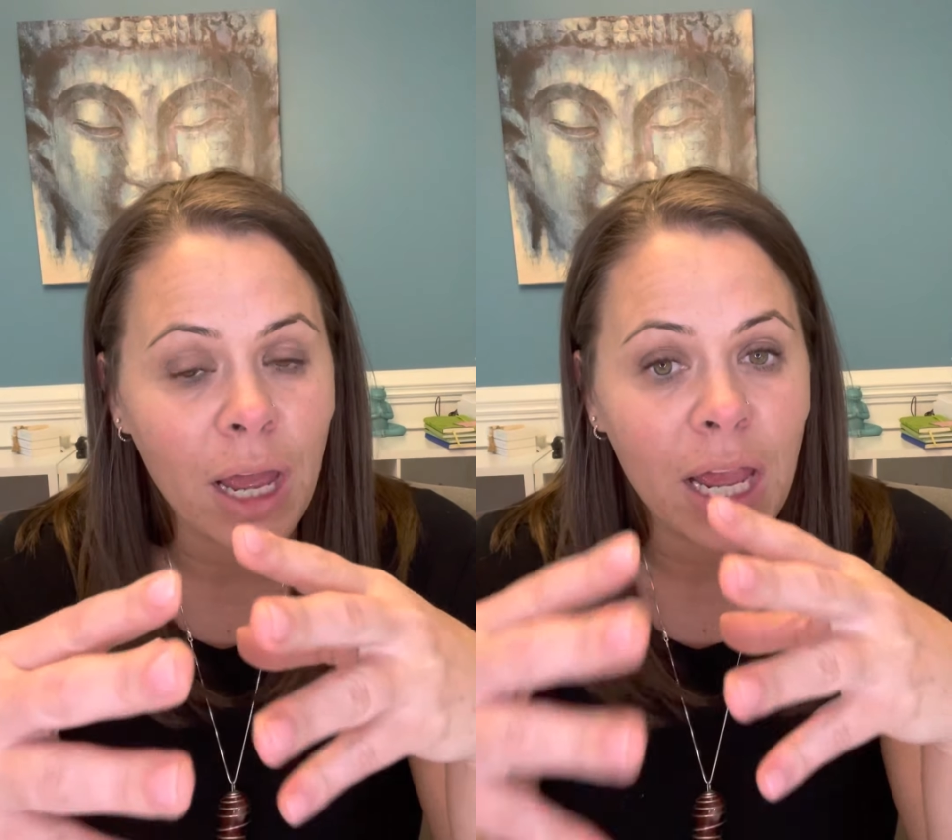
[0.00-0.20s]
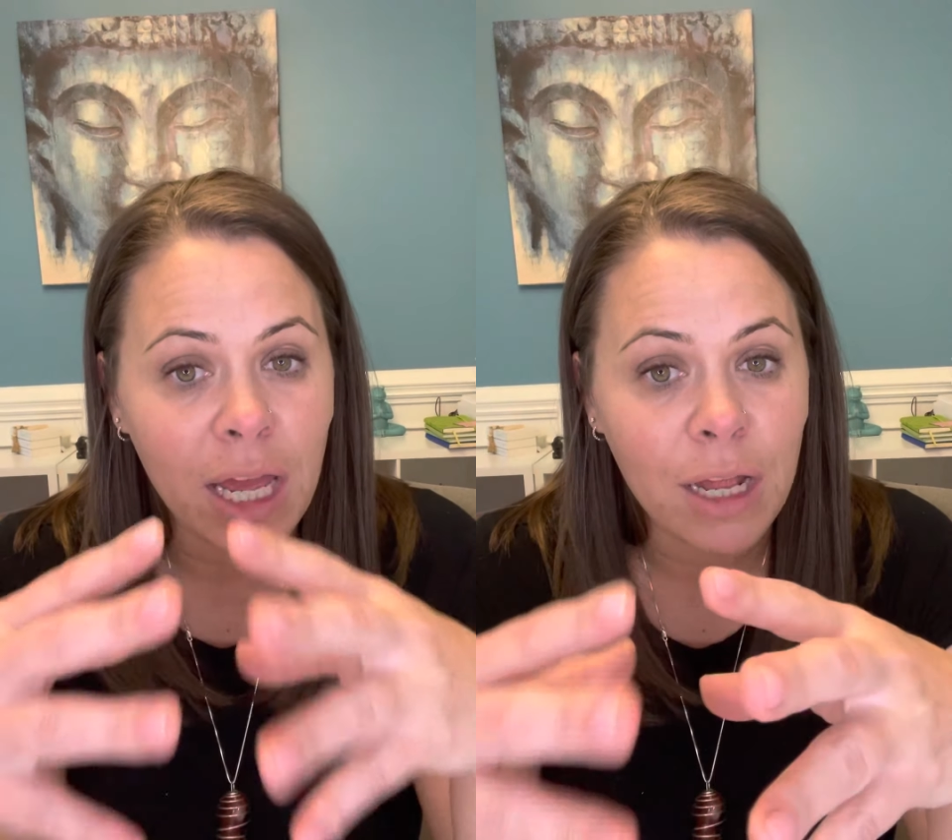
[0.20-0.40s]

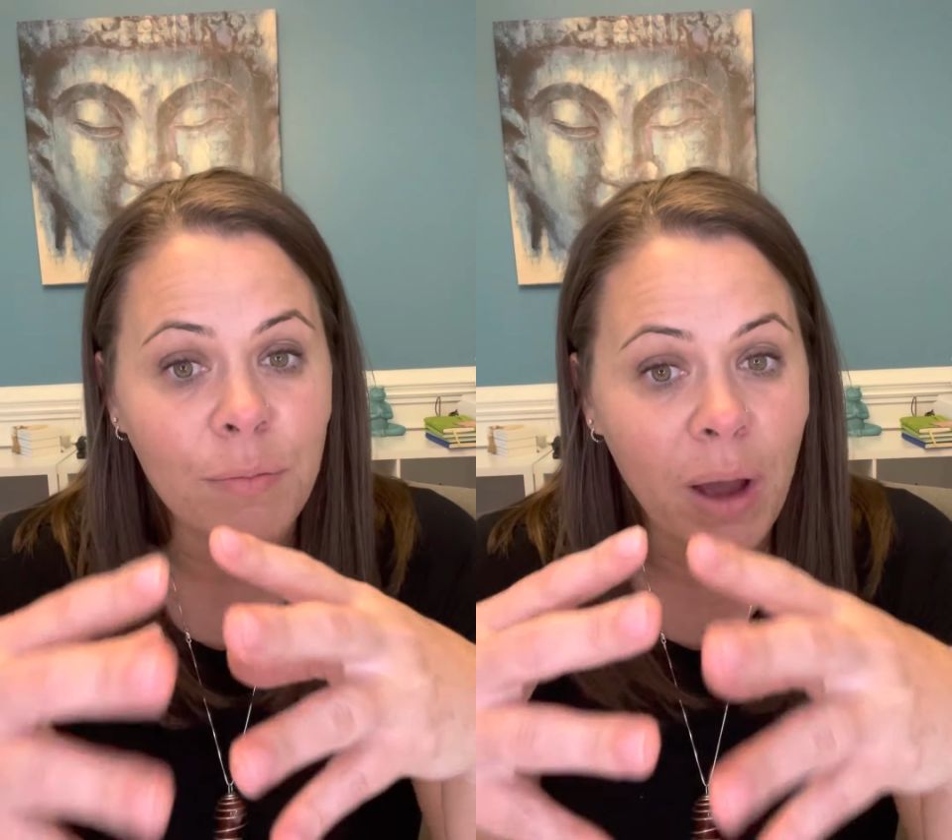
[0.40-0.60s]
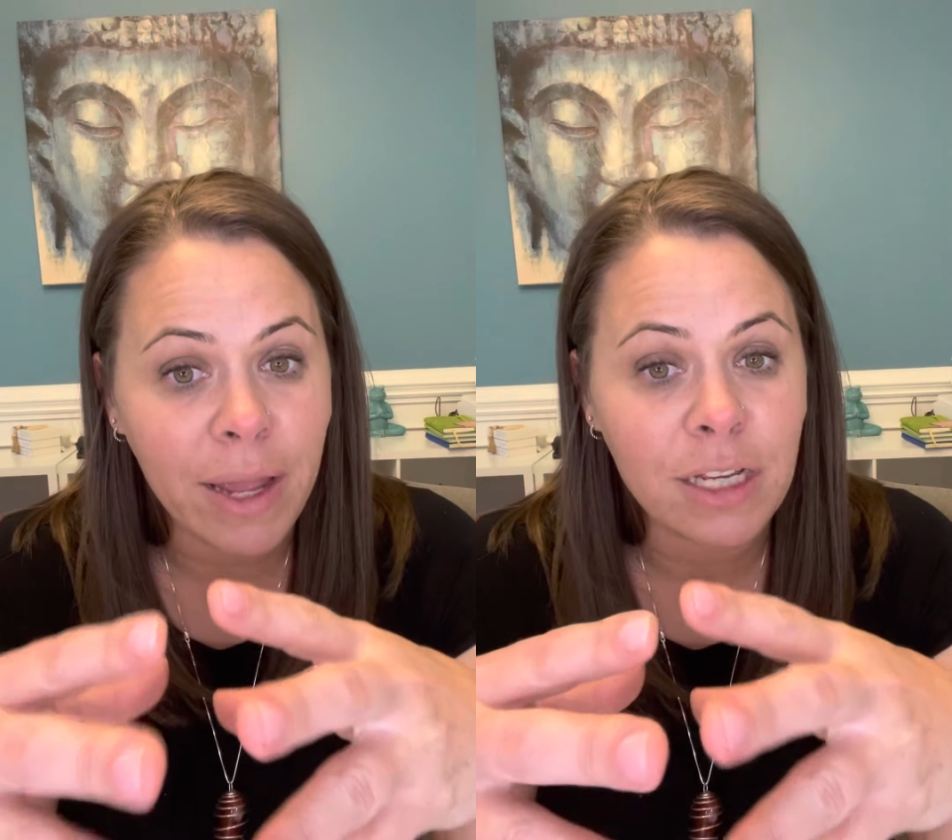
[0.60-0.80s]
in
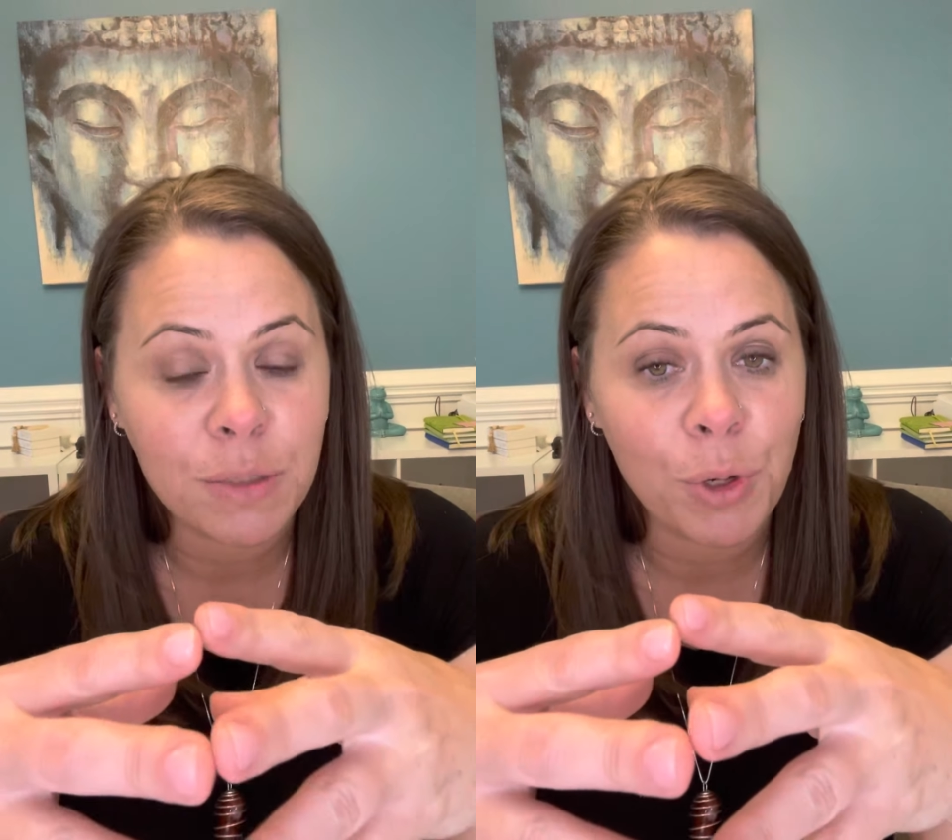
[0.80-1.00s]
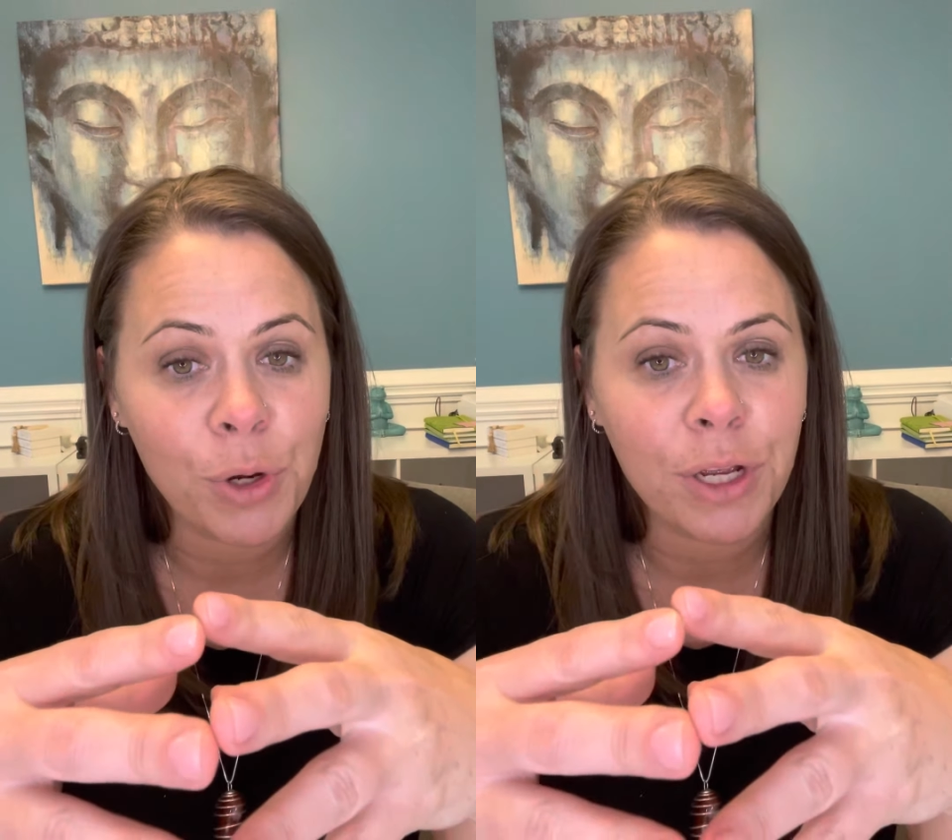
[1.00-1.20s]
my
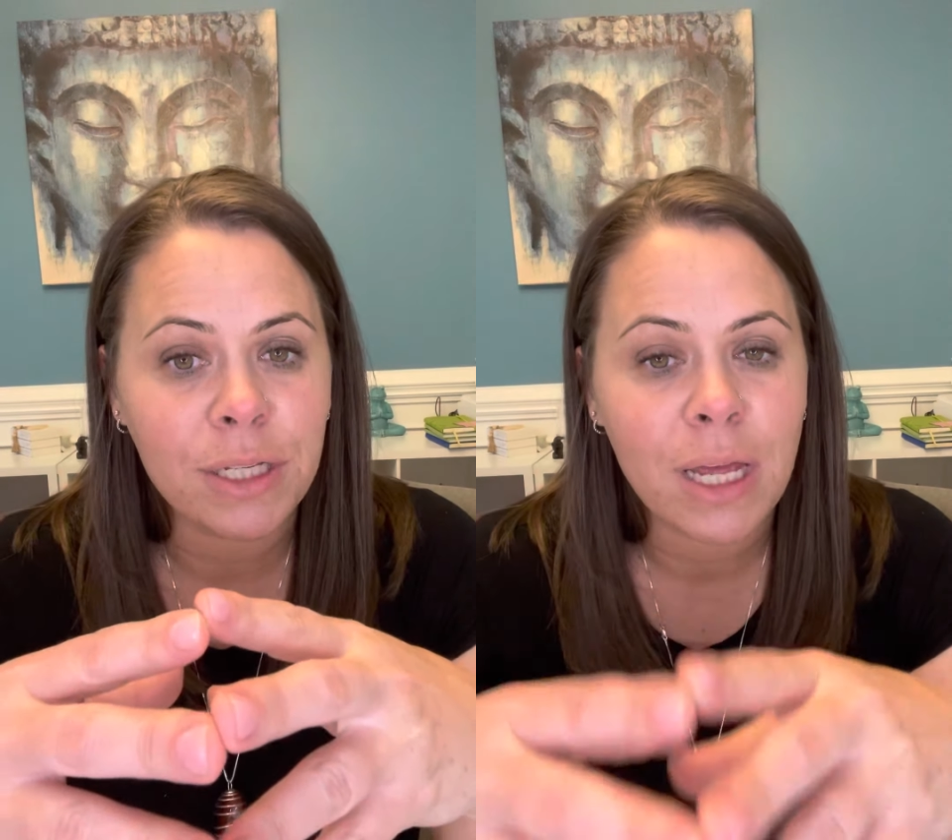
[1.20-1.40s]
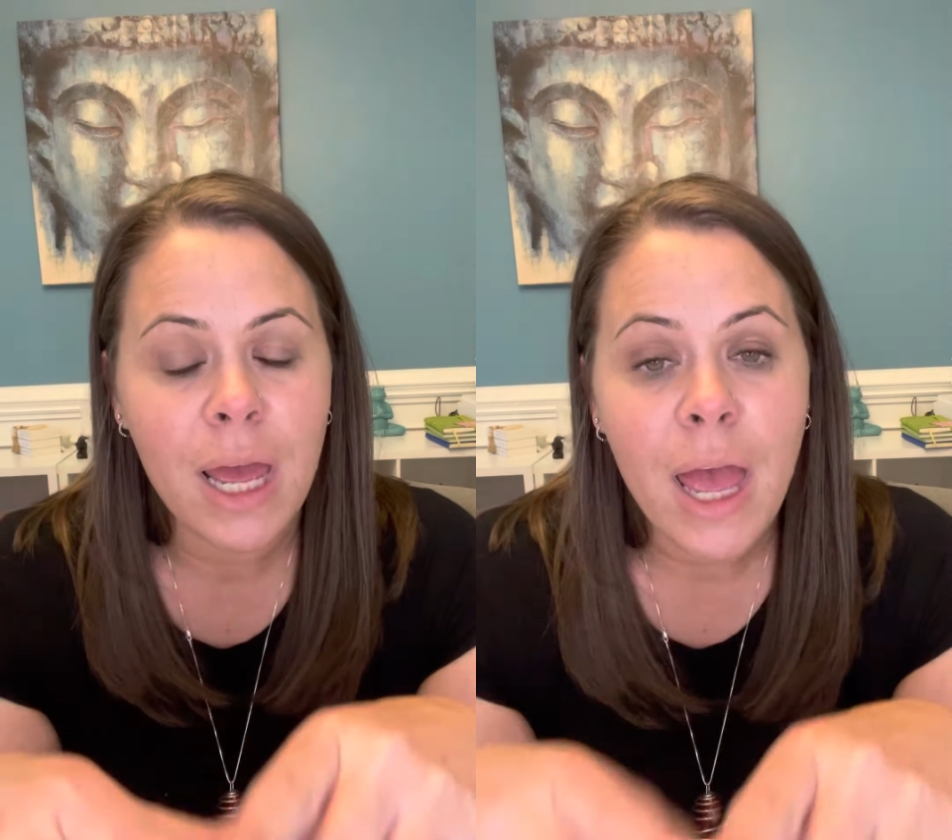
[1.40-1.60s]
experience